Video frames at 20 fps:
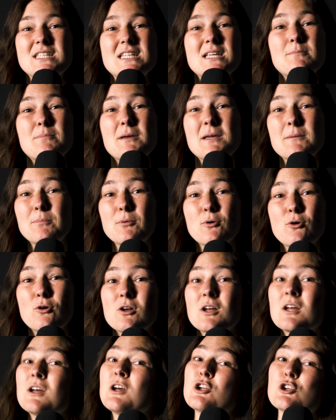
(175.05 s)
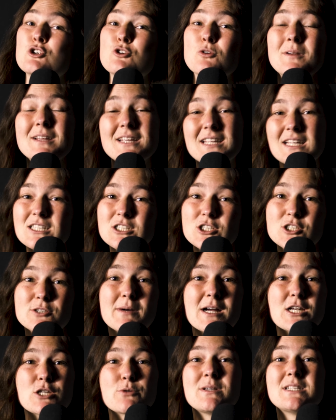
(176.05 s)
see people drinking too
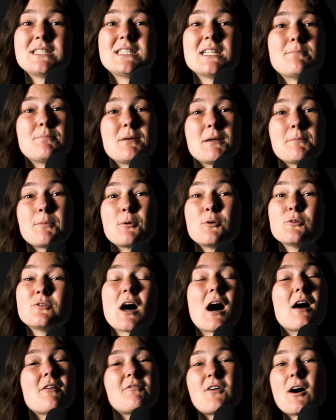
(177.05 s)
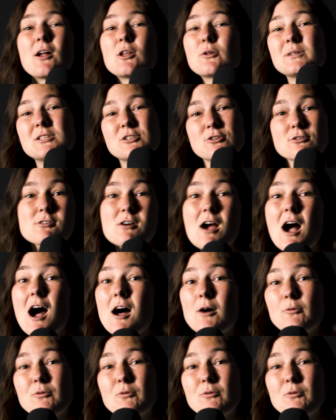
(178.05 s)
much. We see people not following Torah.